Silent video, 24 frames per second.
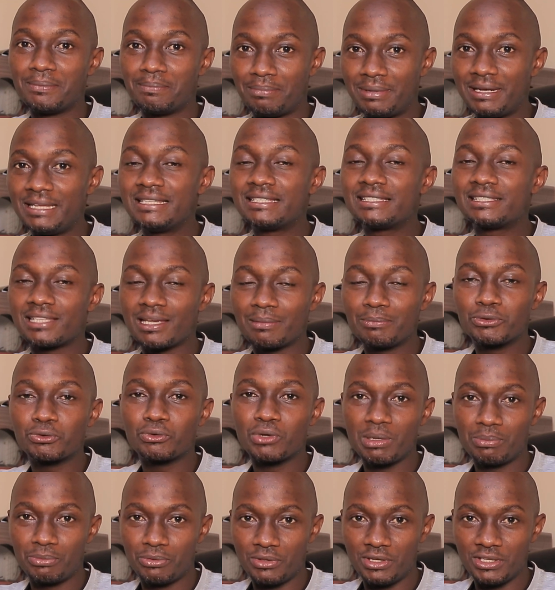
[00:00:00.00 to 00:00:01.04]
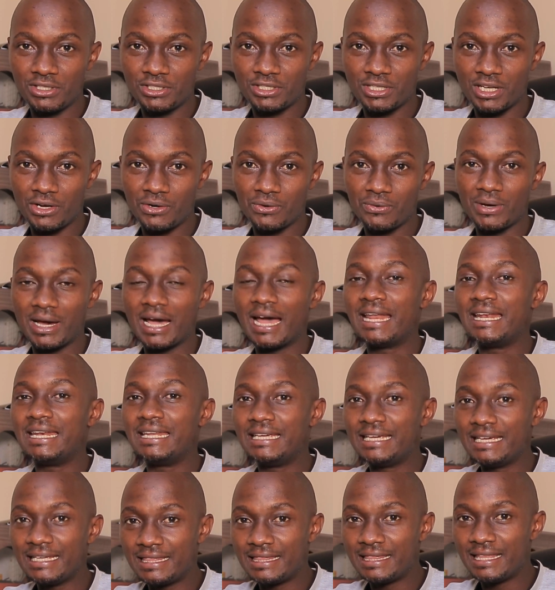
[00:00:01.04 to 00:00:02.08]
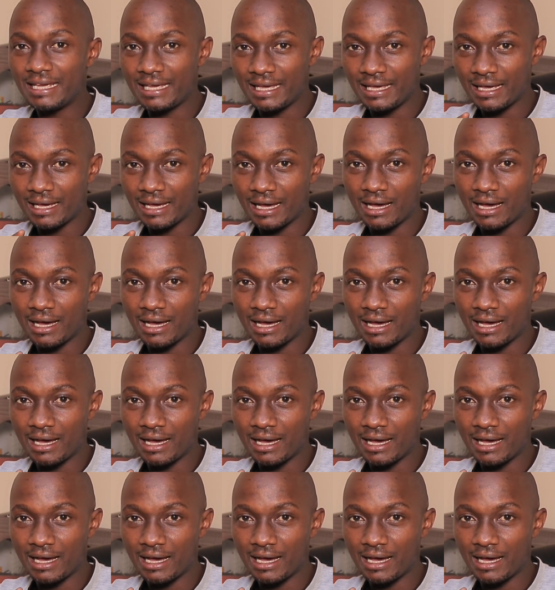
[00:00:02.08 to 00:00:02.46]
please subscribe to this channel and hit the